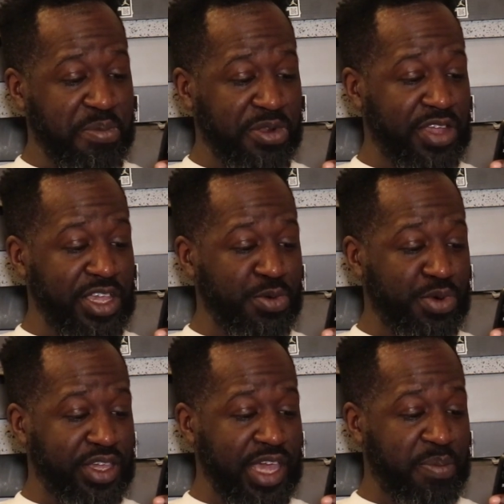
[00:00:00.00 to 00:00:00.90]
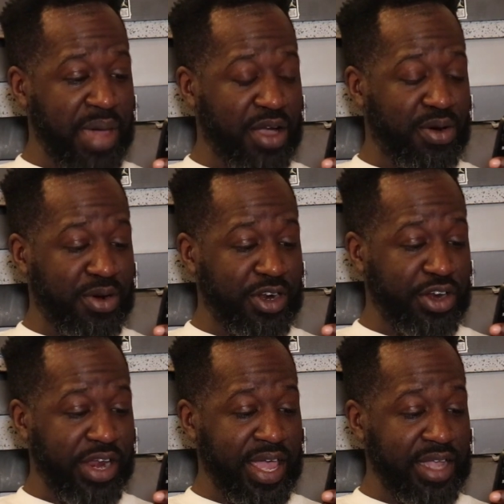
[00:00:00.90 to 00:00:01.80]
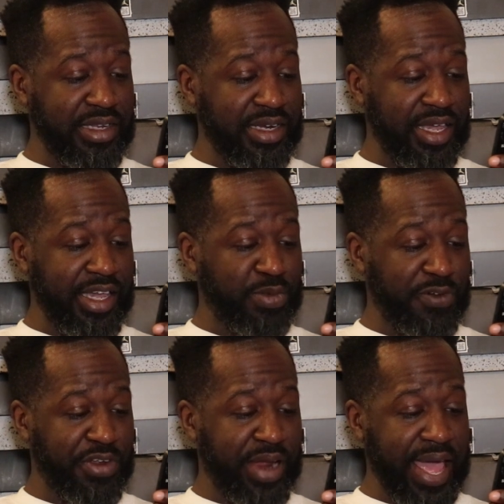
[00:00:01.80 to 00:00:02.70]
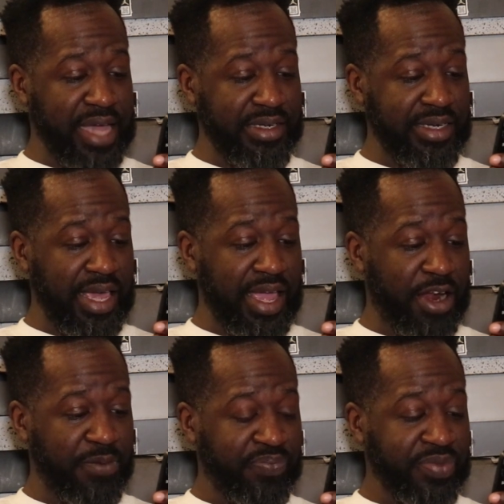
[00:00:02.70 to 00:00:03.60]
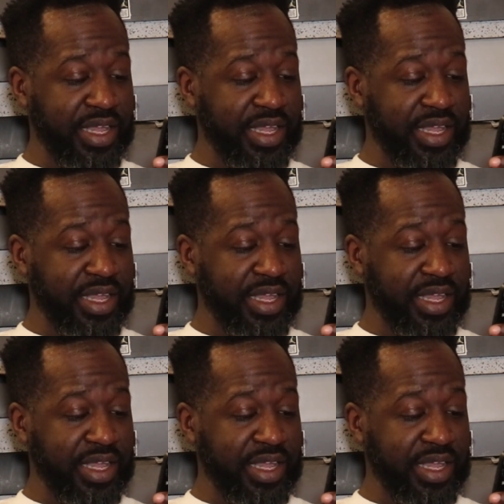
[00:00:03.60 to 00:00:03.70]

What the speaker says: but then you would get back on your hands and knees with your ass in the air